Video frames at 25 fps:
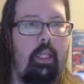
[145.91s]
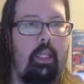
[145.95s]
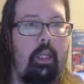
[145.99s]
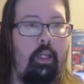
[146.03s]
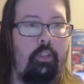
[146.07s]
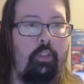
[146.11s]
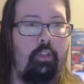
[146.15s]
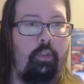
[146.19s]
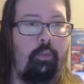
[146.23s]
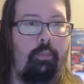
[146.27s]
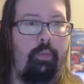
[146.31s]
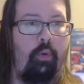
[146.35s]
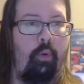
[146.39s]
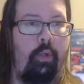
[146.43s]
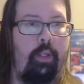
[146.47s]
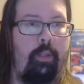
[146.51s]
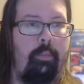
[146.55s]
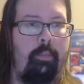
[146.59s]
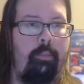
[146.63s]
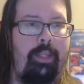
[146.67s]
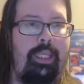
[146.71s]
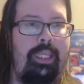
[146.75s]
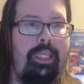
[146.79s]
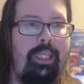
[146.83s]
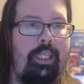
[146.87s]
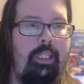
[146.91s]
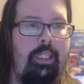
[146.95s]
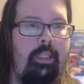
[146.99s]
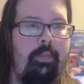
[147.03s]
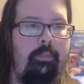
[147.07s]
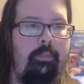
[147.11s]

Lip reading: So point B